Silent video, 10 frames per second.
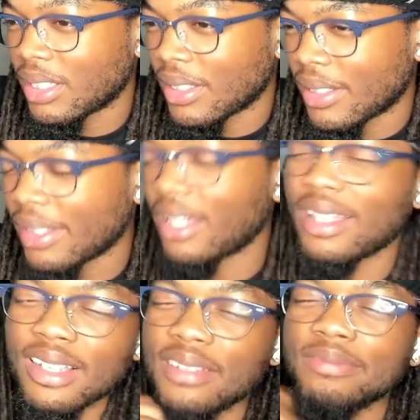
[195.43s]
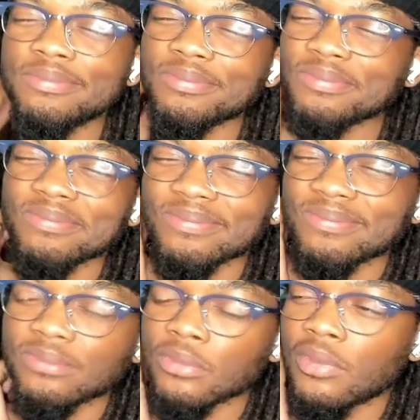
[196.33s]
One minute clarity, see you
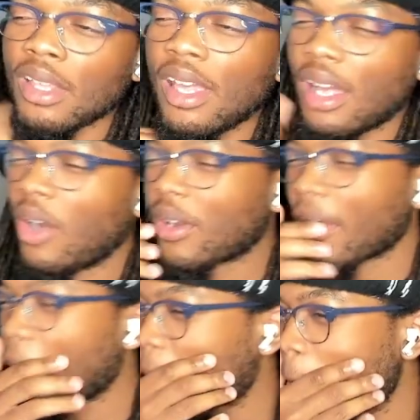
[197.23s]
who you are. Okay.